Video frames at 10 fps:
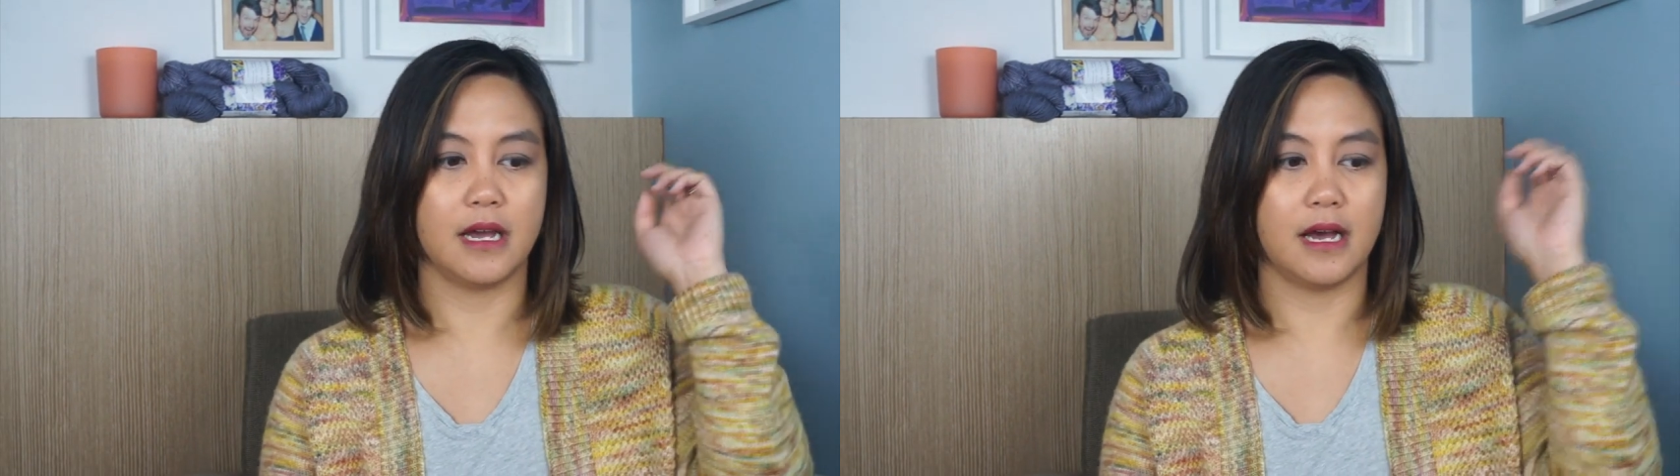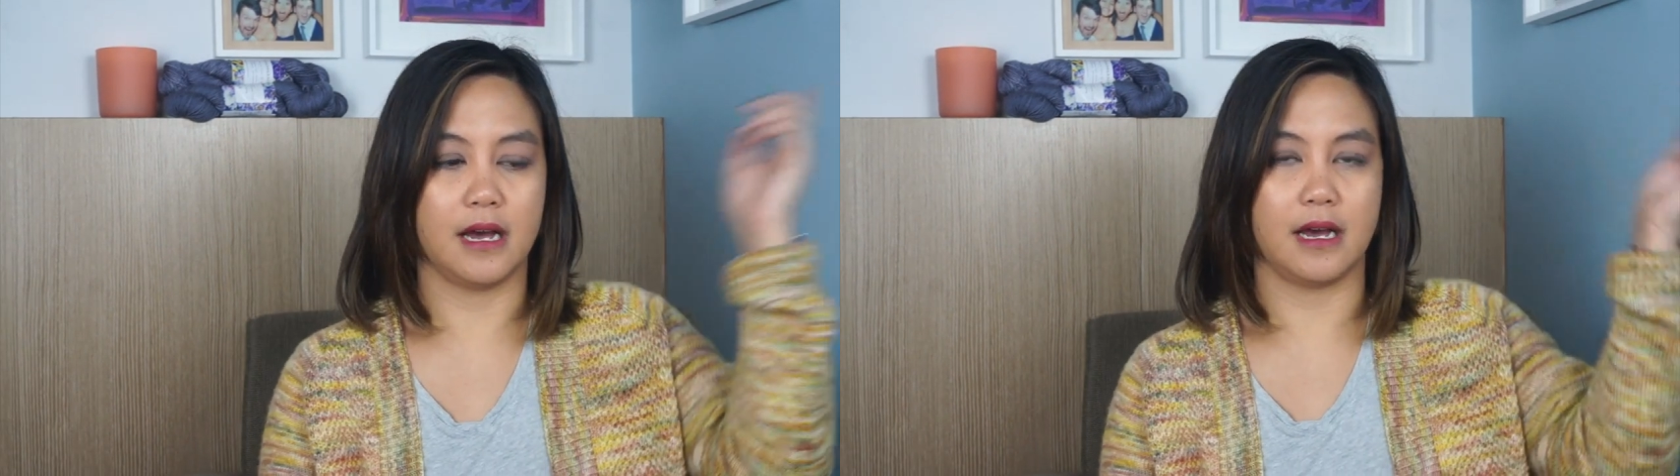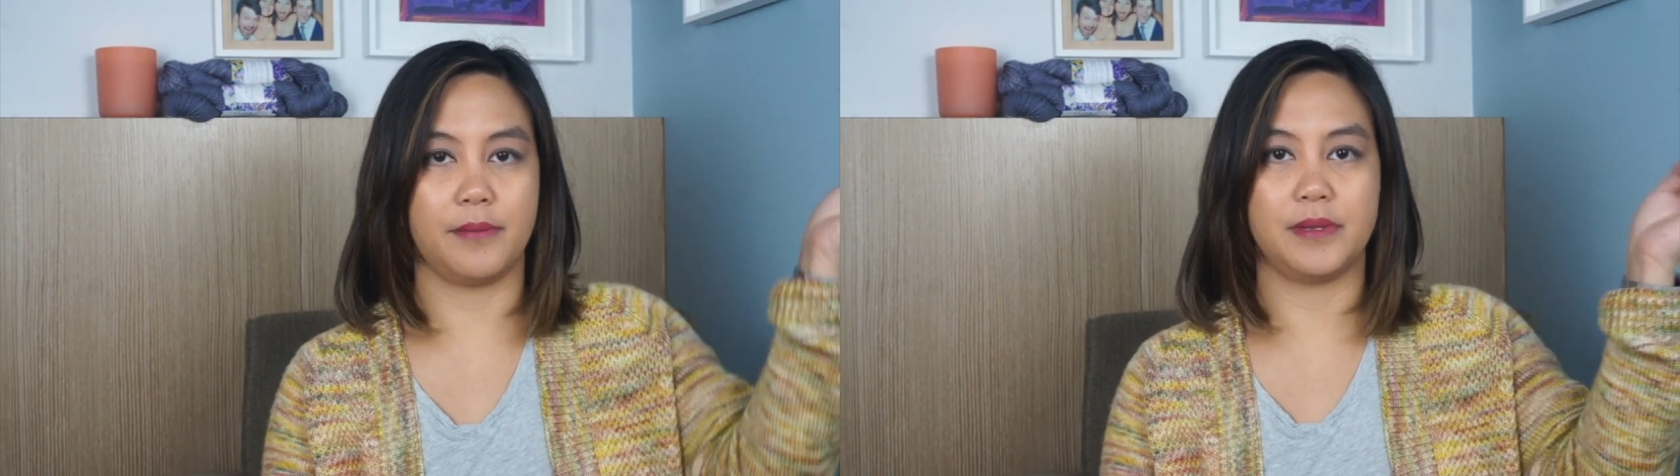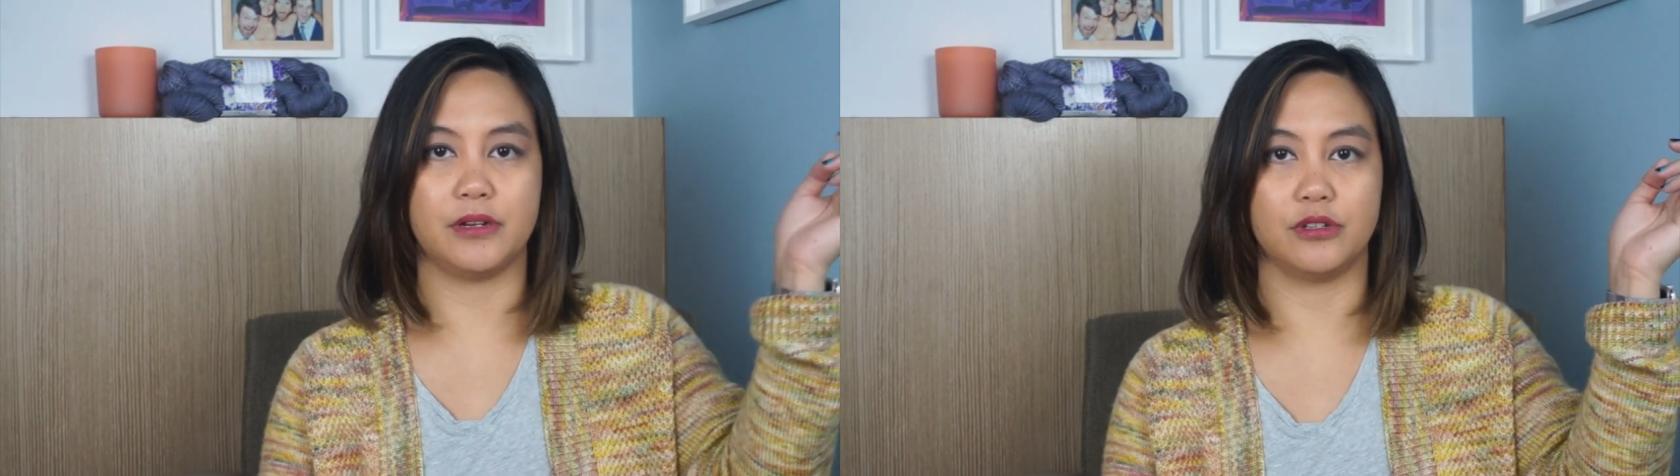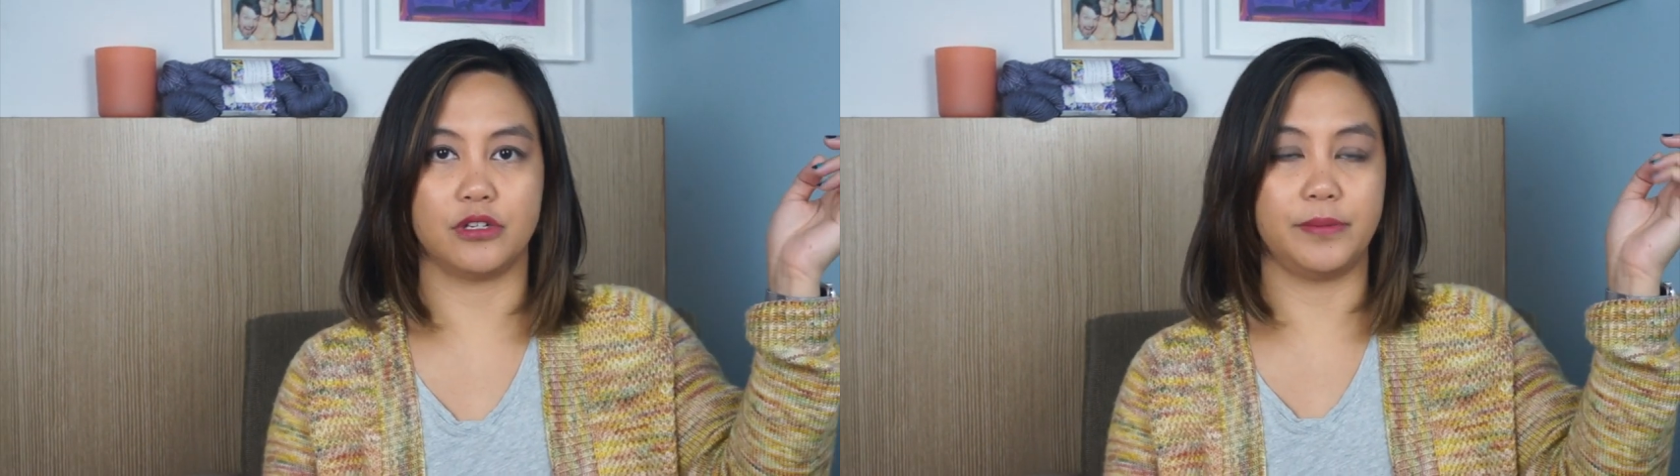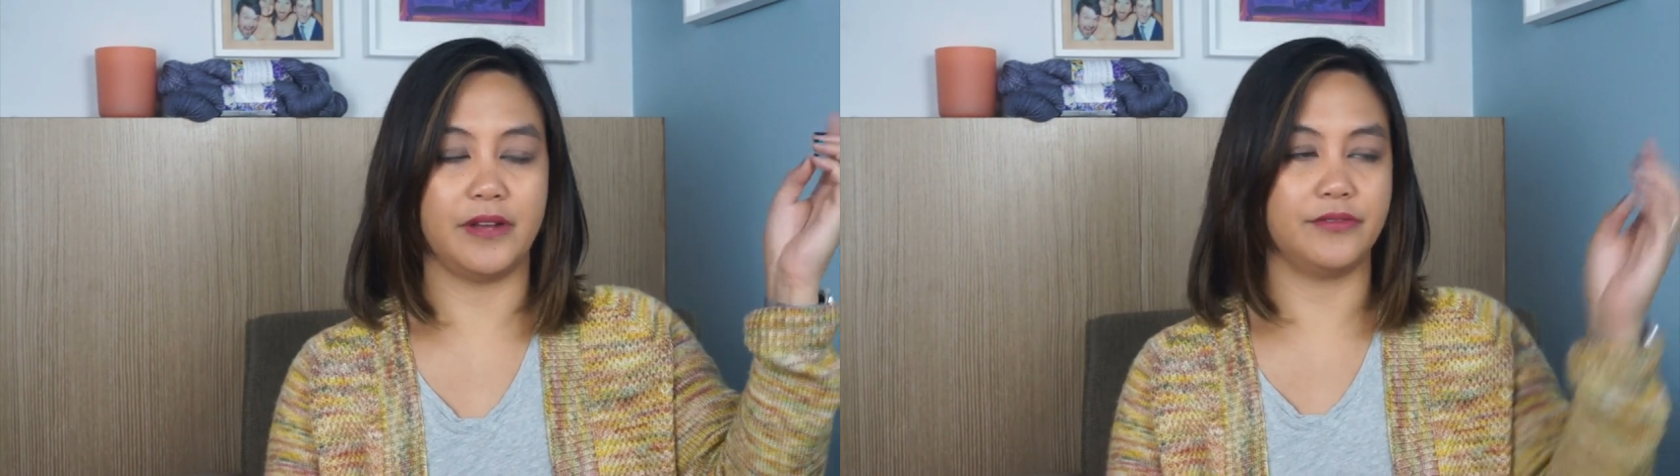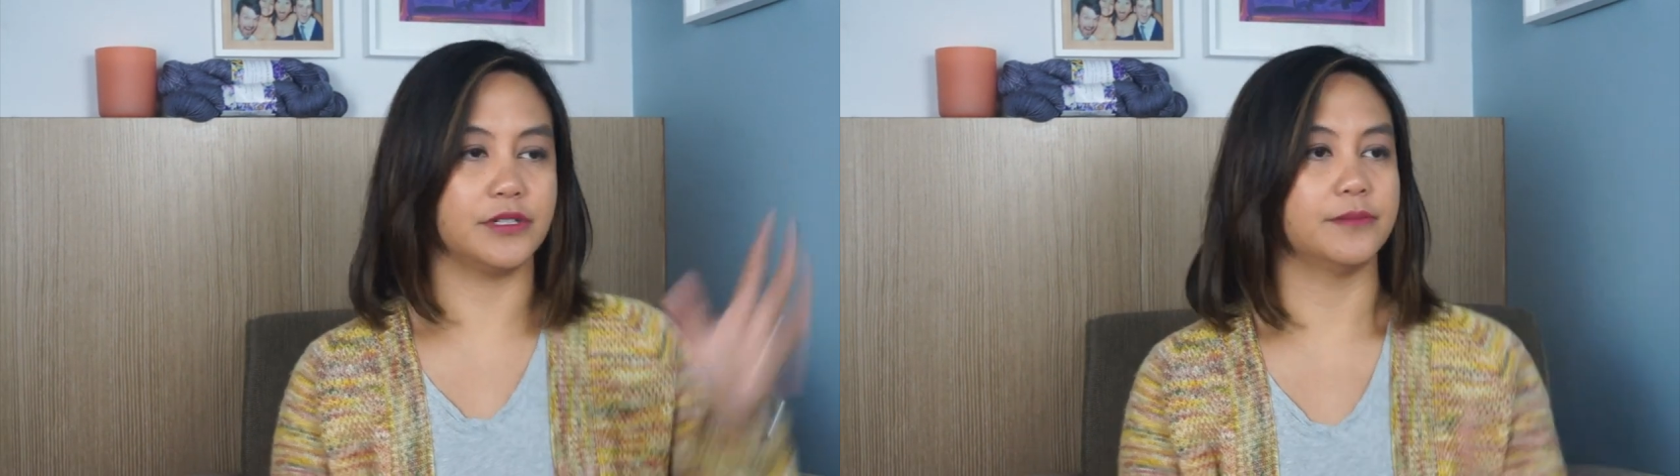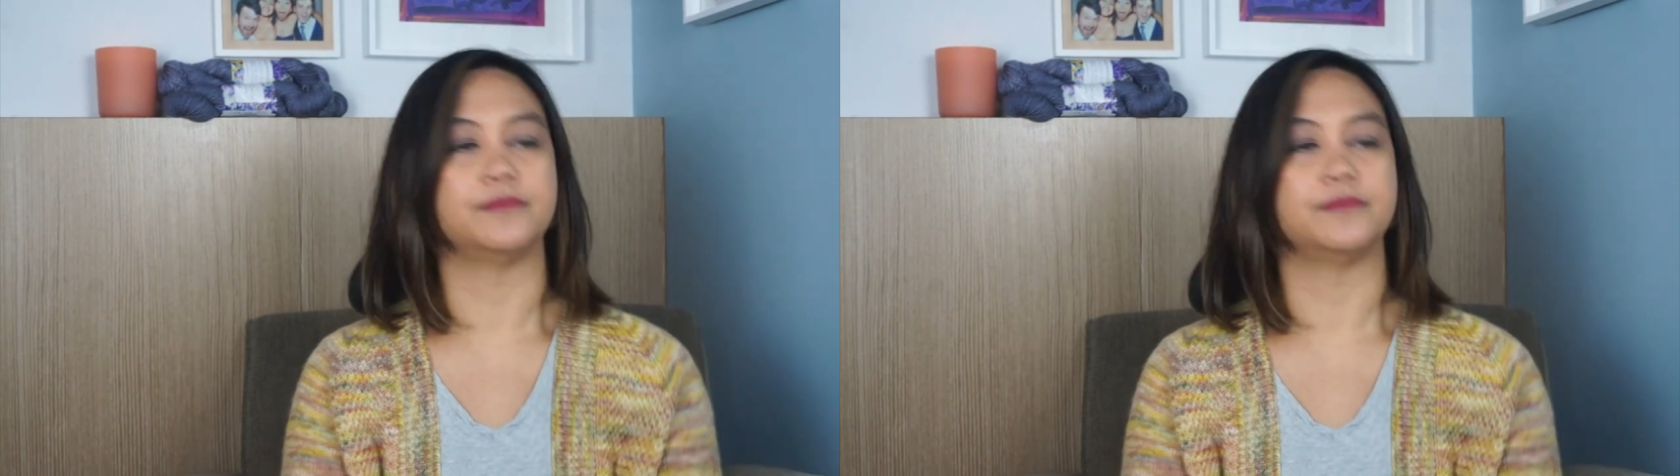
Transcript: up here in the top left